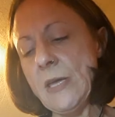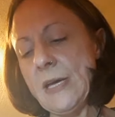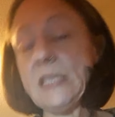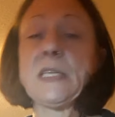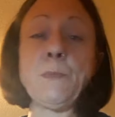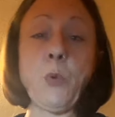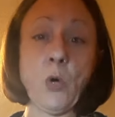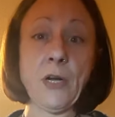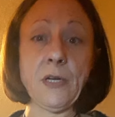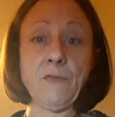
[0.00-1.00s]
It's
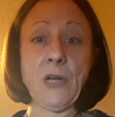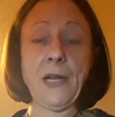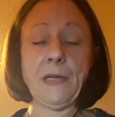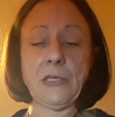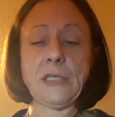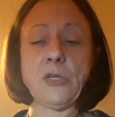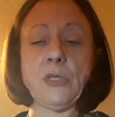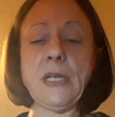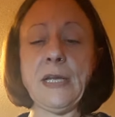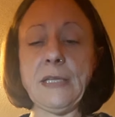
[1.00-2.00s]
important, right?
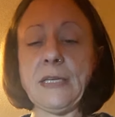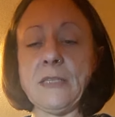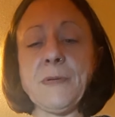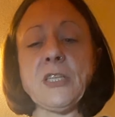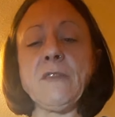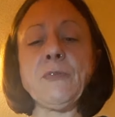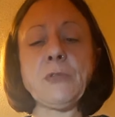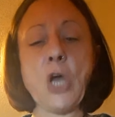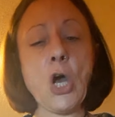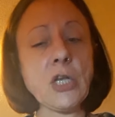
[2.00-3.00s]
Especially
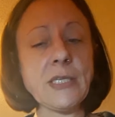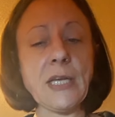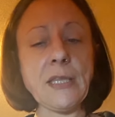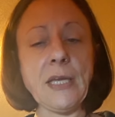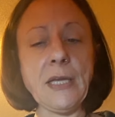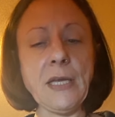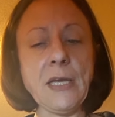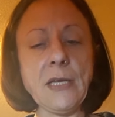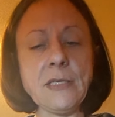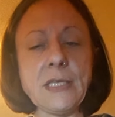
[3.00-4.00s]
from toxic
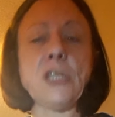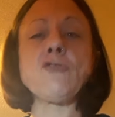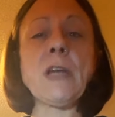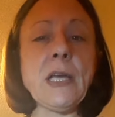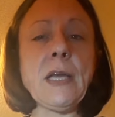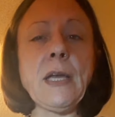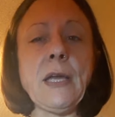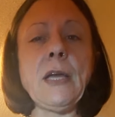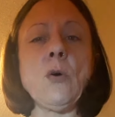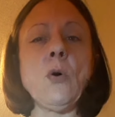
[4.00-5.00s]
things like
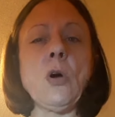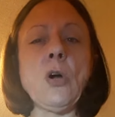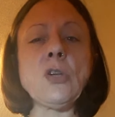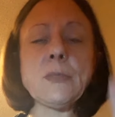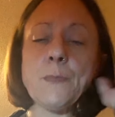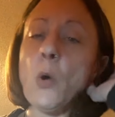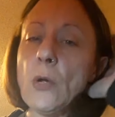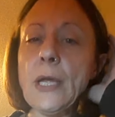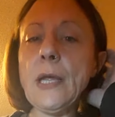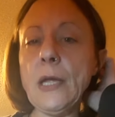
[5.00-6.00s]
drinking or
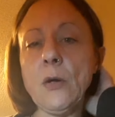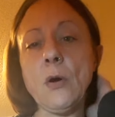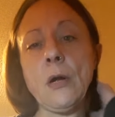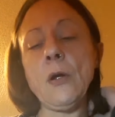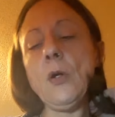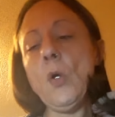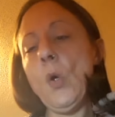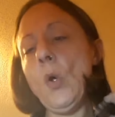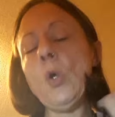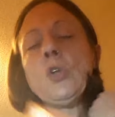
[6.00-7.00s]
smoking or
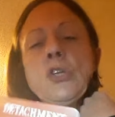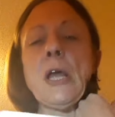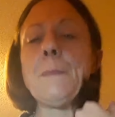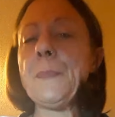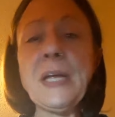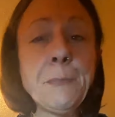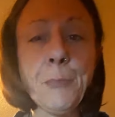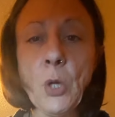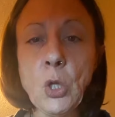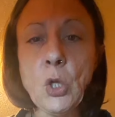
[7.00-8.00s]

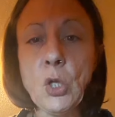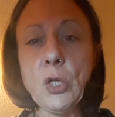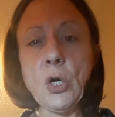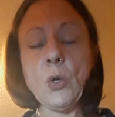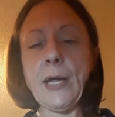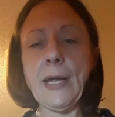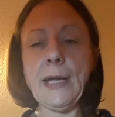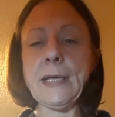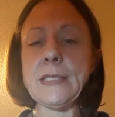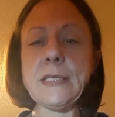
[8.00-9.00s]
people,
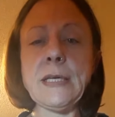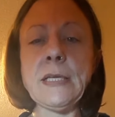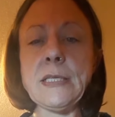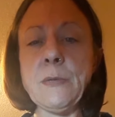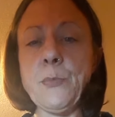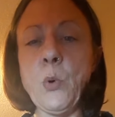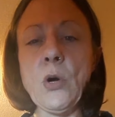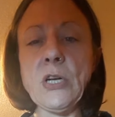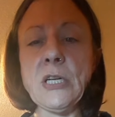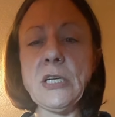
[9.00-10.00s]
okay? It's
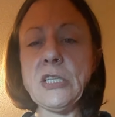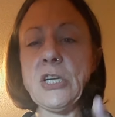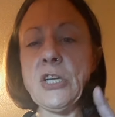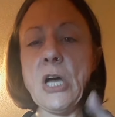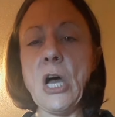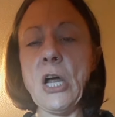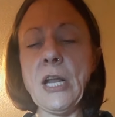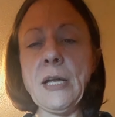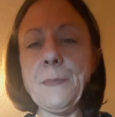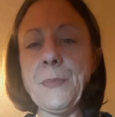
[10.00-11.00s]
important to not
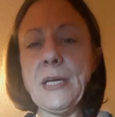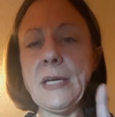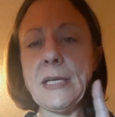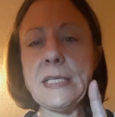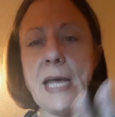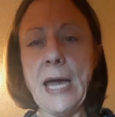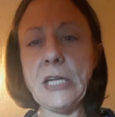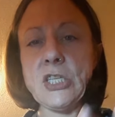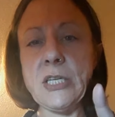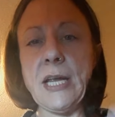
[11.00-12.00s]
be
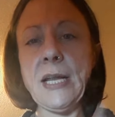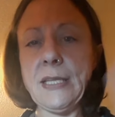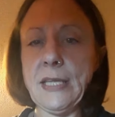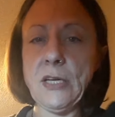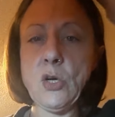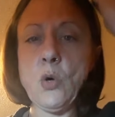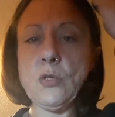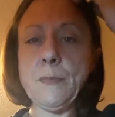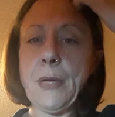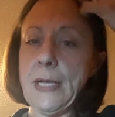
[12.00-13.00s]
attached to anything,
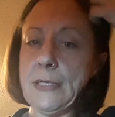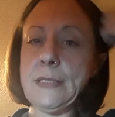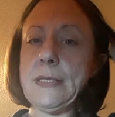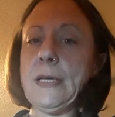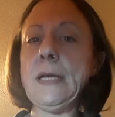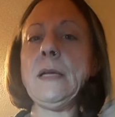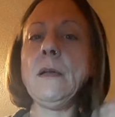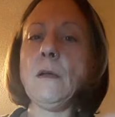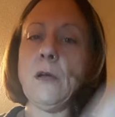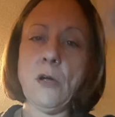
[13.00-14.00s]
codependency.
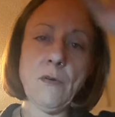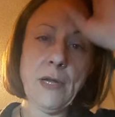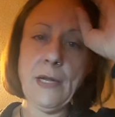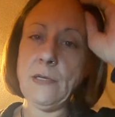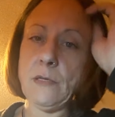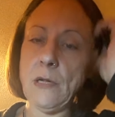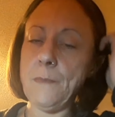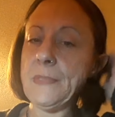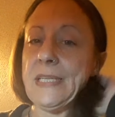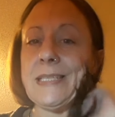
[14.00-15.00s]
All right,
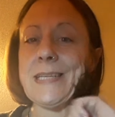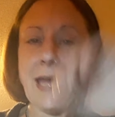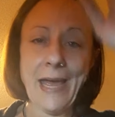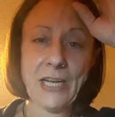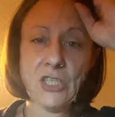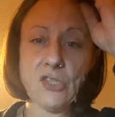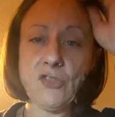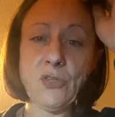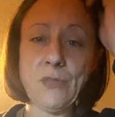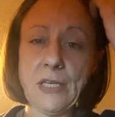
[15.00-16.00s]
detach,
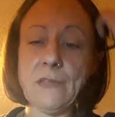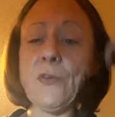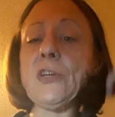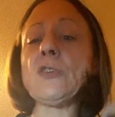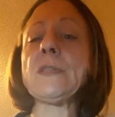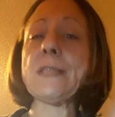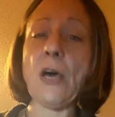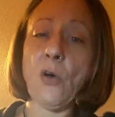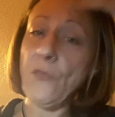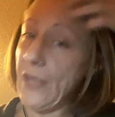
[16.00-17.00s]
do things for
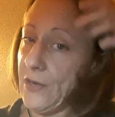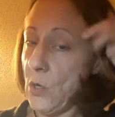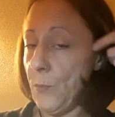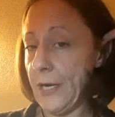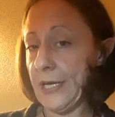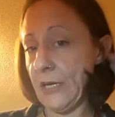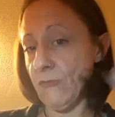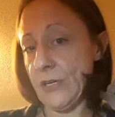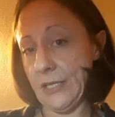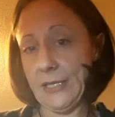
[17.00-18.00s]
yourself. Then nobody
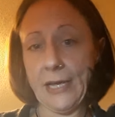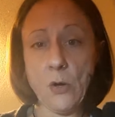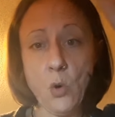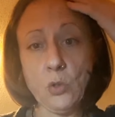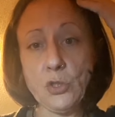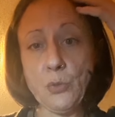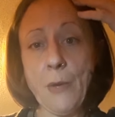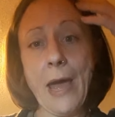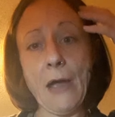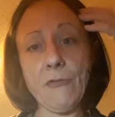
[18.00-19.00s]
can really like hold you
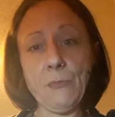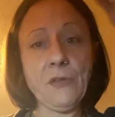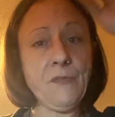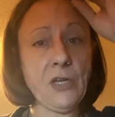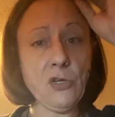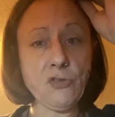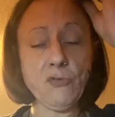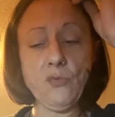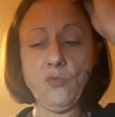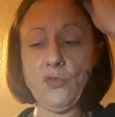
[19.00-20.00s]
back from living your
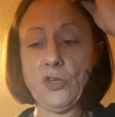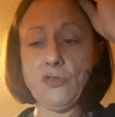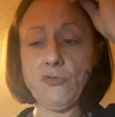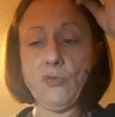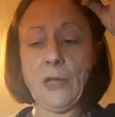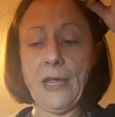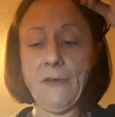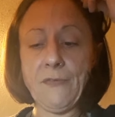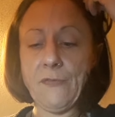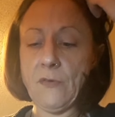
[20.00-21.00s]
true
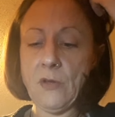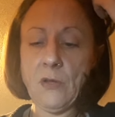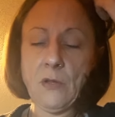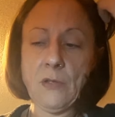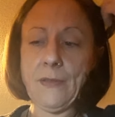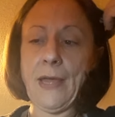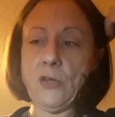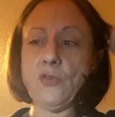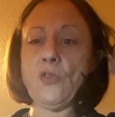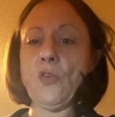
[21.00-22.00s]
life that
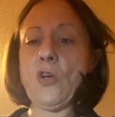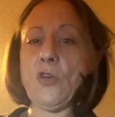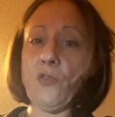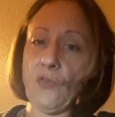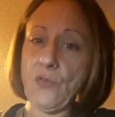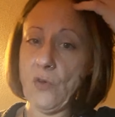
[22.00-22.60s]
you deserve.